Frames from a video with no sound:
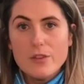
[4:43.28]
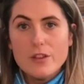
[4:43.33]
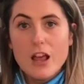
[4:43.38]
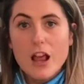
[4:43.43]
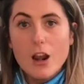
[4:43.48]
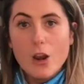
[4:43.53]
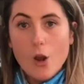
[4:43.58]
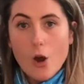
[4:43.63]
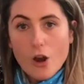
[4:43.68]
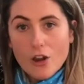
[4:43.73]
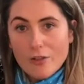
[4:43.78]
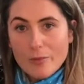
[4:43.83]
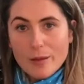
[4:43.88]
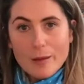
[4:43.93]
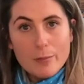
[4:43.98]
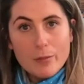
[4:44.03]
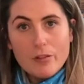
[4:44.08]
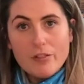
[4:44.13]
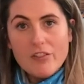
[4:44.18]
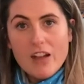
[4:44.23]
a lot of
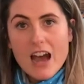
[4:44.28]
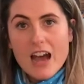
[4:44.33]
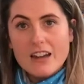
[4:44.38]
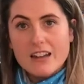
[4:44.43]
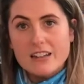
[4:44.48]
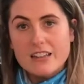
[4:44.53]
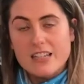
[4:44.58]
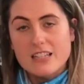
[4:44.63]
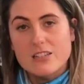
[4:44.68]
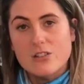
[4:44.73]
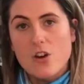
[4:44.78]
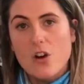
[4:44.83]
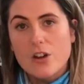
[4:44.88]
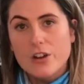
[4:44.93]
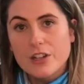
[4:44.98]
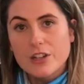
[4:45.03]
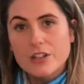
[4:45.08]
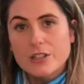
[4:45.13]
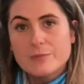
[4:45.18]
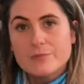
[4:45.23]
people have added this
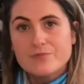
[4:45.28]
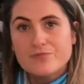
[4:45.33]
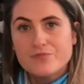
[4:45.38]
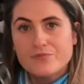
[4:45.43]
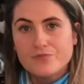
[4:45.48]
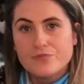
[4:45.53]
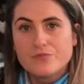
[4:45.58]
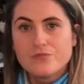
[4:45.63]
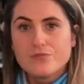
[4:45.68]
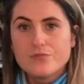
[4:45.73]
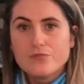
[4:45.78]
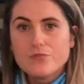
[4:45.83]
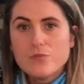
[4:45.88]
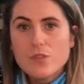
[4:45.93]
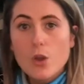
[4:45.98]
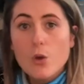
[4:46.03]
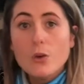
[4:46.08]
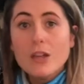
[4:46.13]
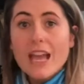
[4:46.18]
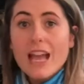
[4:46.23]
on.
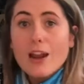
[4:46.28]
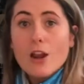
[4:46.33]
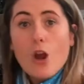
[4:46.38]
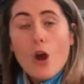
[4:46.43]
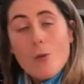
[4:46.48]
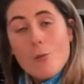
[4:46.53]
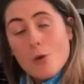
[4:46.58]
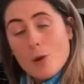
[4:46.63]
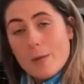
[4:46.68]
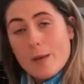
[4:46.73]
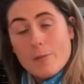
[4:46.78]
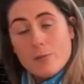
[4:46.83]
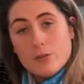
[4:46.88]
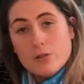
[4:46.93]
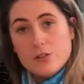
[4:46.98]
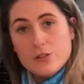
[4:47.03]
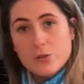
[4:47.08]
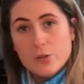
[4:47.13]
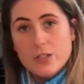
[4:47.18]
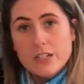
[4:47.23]
Okay, a lot more people
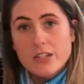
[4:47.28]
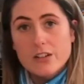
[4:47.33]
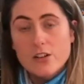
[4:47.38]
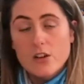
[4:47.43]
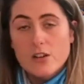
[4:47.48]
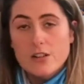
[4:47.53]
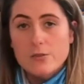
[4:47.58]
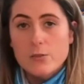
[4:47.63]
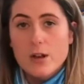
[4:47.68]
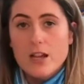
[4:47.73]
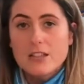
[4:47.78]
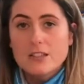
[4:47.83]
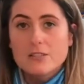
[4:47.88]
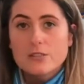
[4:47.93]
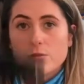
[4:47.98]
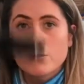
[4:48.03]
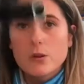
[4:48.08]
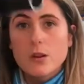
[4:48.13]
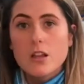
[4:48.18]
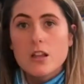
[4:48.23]
are joining now as well,
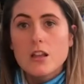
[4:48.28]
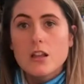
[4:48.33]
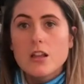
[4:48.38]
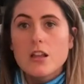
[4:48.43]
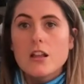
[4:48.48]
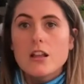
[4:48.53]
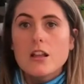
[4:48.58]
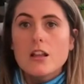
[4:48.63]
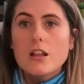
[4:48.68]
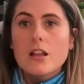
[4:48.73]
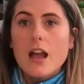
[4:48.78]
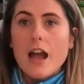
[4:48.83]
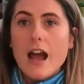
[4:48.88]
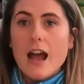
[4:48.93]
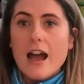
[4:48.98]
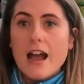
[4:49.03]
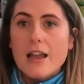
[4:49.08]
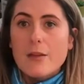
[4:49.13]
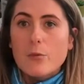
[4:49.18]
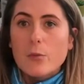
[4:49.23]
so
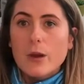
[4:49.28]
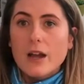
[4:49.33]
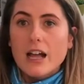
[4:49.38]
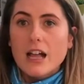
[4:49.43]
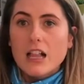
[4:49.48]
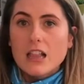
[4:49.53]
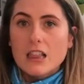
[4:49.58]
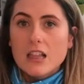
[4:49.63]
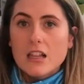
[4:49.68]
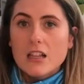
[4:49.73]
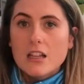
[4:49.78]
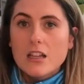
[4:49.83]
I will